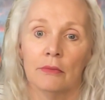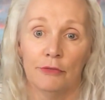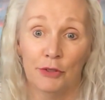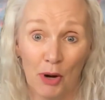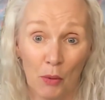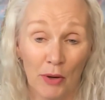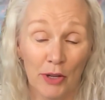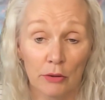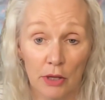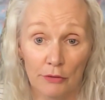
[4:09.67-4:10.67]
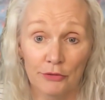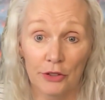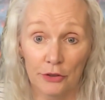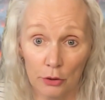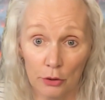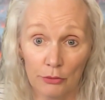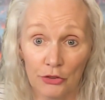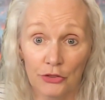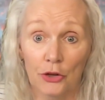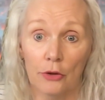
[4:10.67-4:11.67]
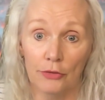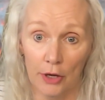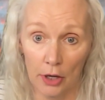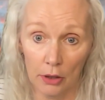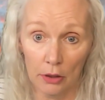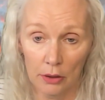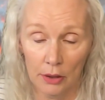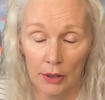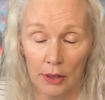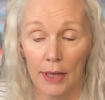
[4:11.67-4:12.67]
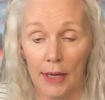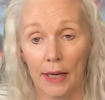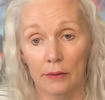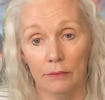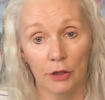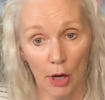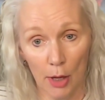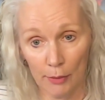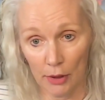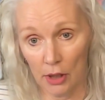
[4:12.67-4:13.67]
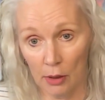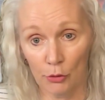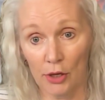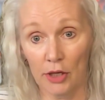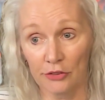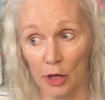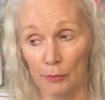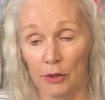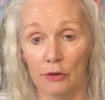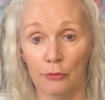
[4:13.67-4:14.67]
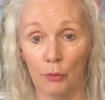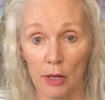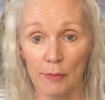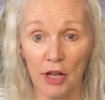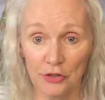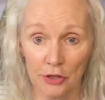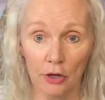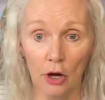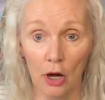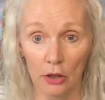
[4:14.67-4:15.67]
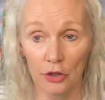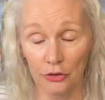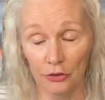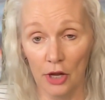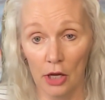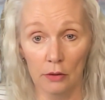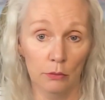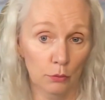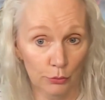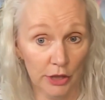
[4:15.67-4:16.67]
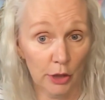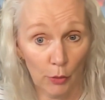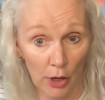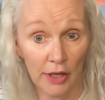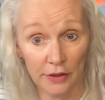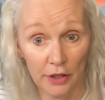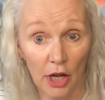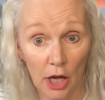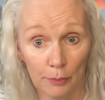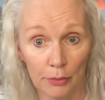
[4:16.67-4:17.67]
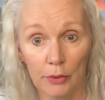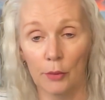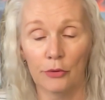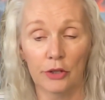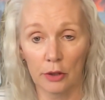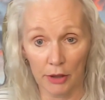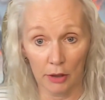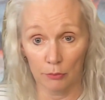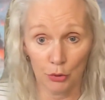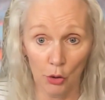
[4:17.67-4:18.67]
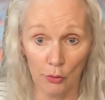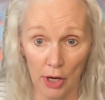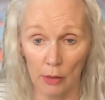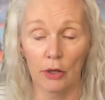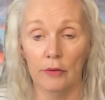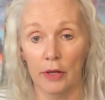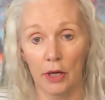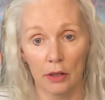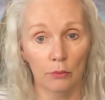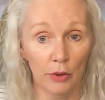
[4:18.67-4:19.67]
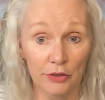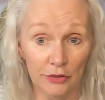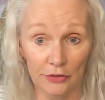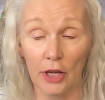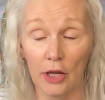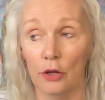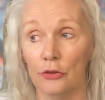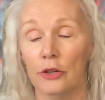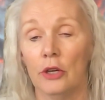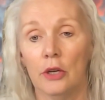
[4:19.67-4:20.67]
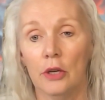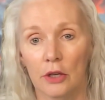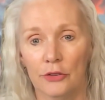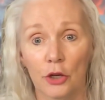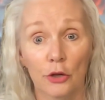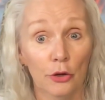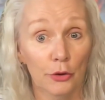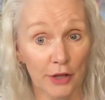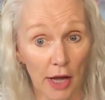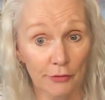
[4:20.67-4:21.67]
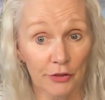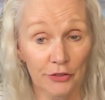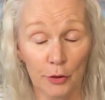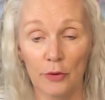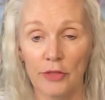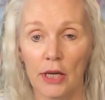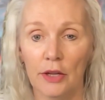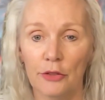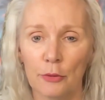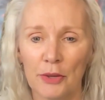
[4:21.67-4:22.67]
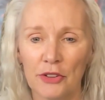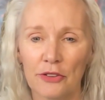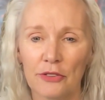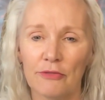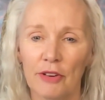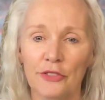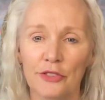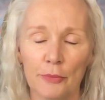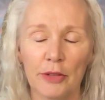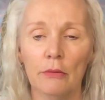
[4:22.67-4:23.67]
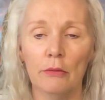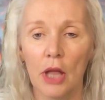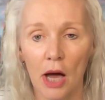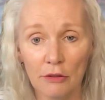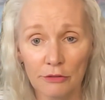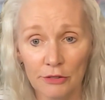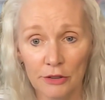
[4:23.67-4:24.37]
figure out what you love to do, to start there. And, I'm a great example of what I majored in college is not really where I ended up. I was going to be a programmer and then I went into sales. So you don't always have to stick with that either, but just find something you love